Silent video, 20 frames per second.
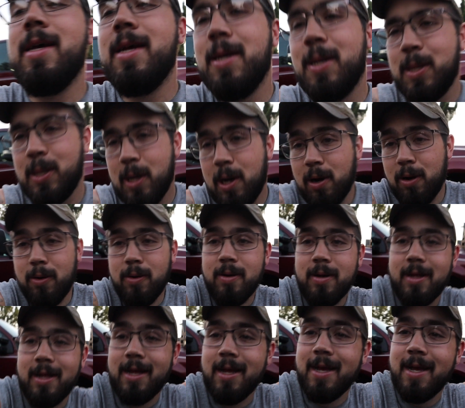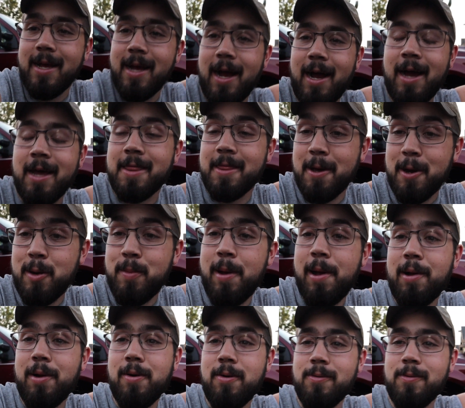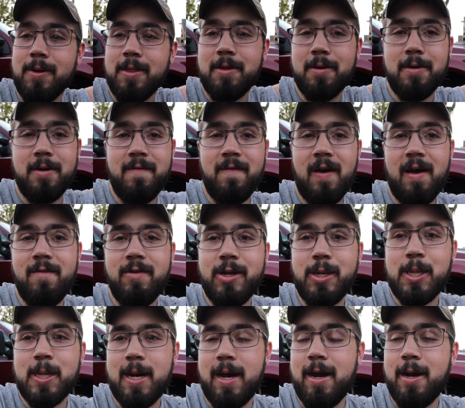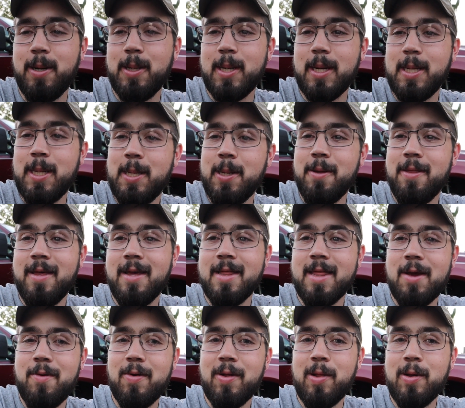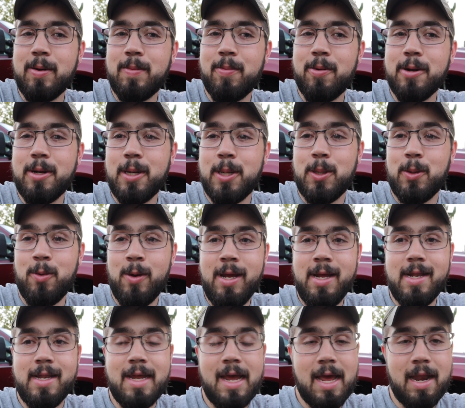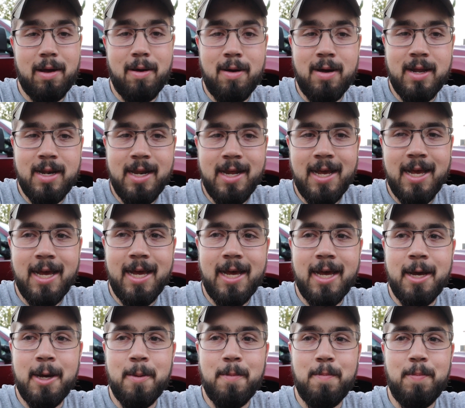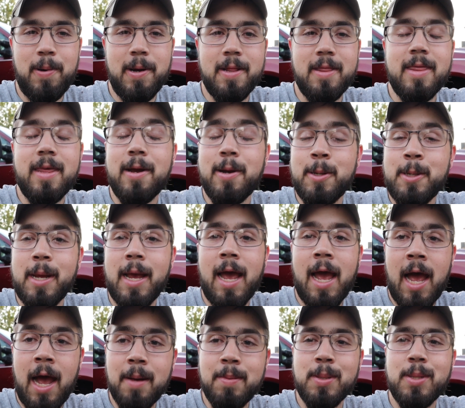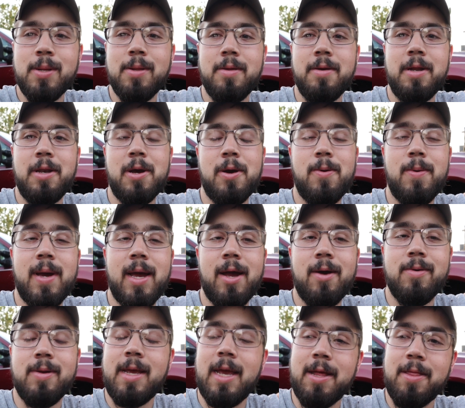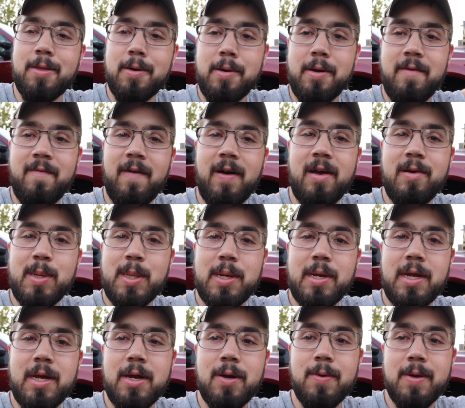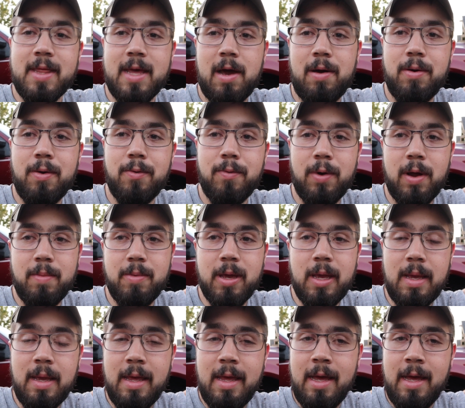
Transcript: So I thought about going with 35-inch tires. I still think they would look pretty sweet dead on, but there's absolutely no way I would get 35s on here without it rubbing.